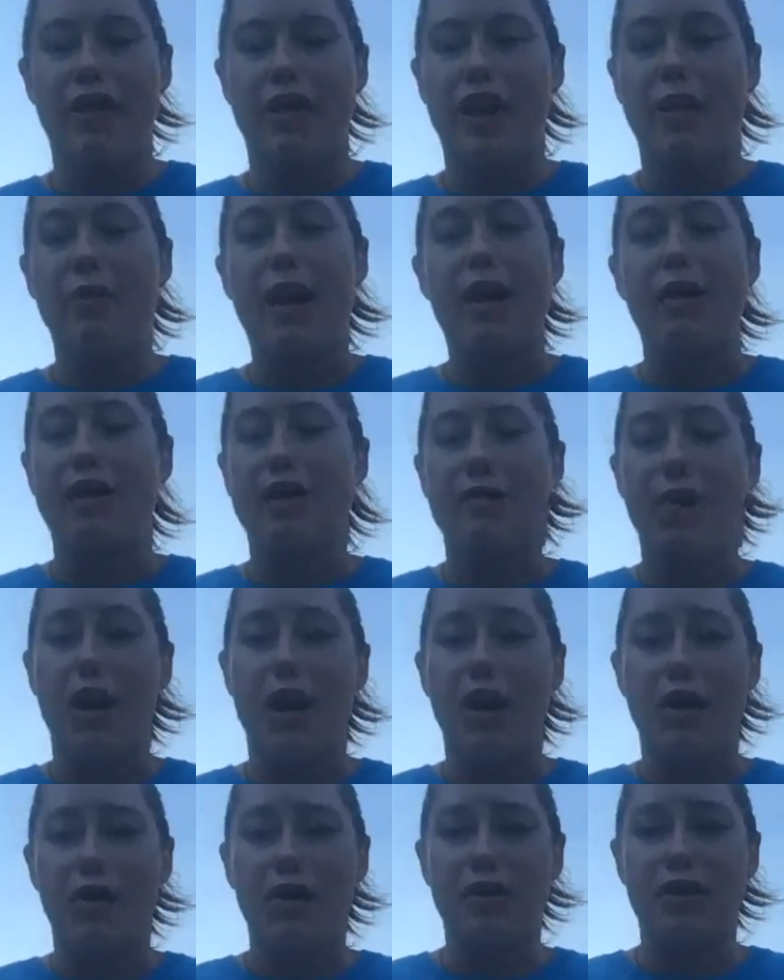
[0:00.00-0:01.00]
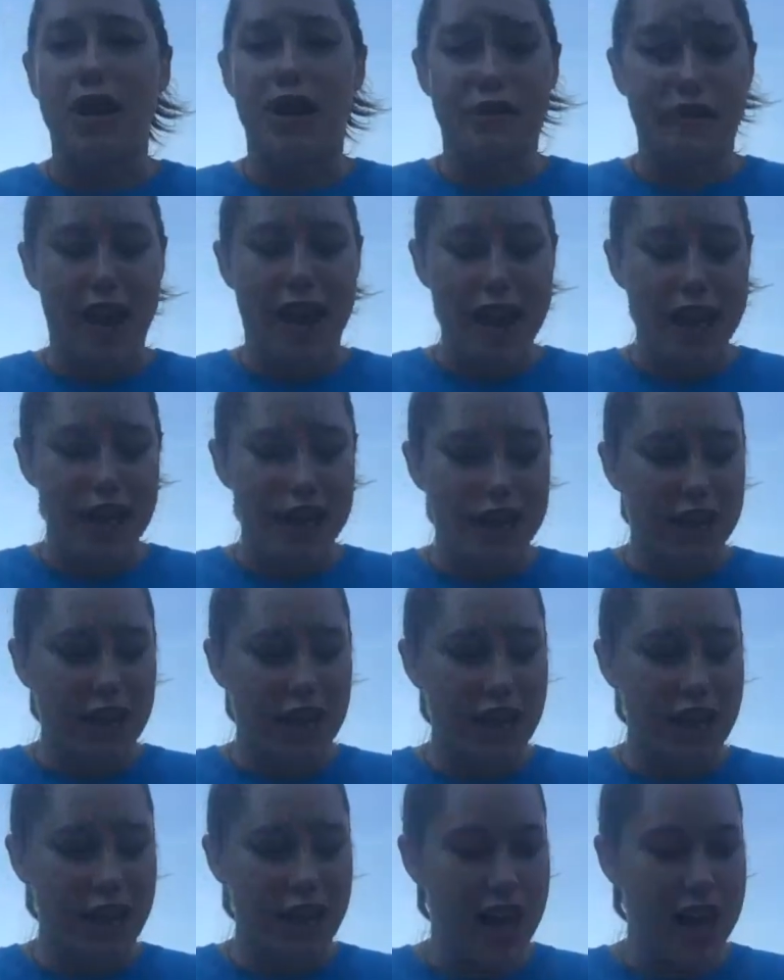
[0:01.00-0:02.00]
about tomorrow's event,
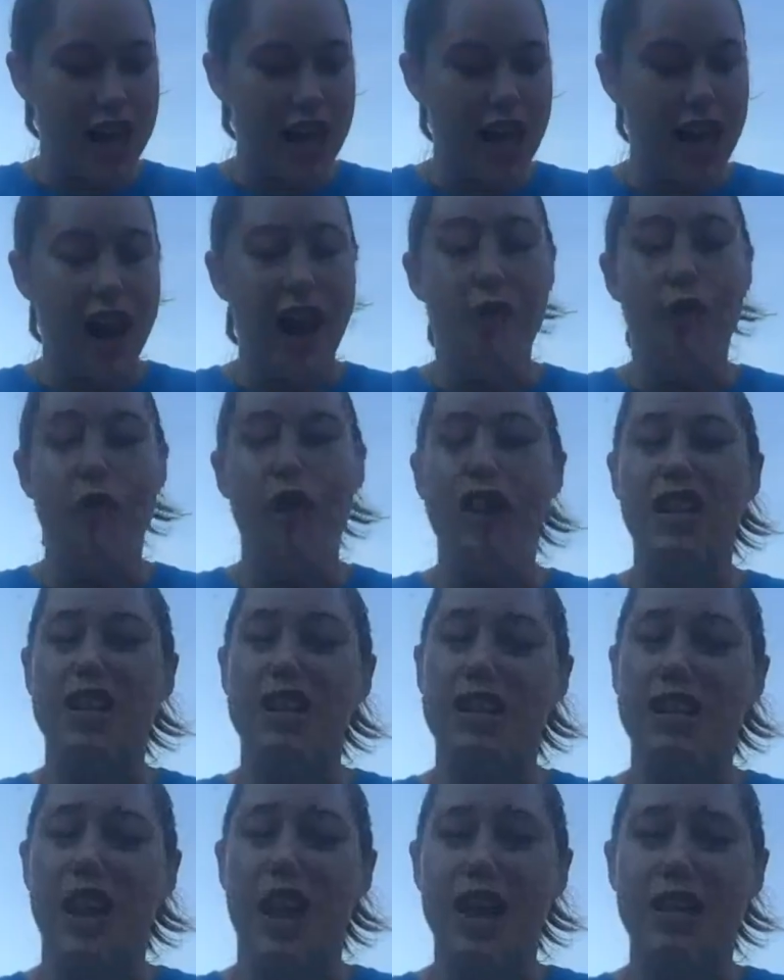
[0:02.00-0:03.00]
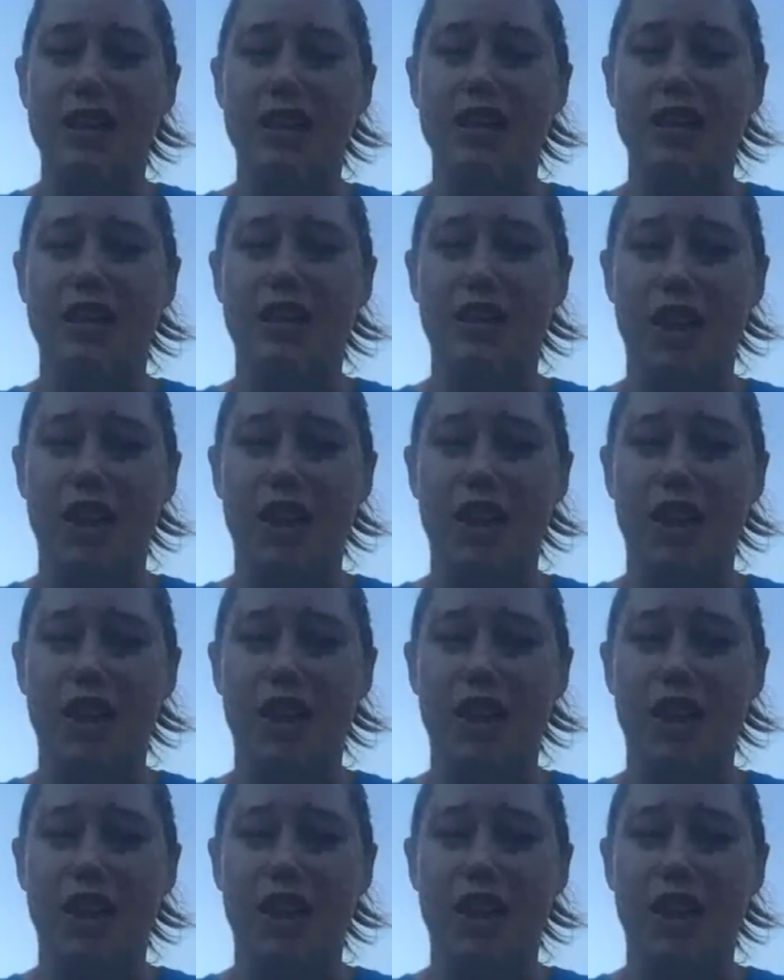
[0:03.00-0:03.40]
and then I want to discuss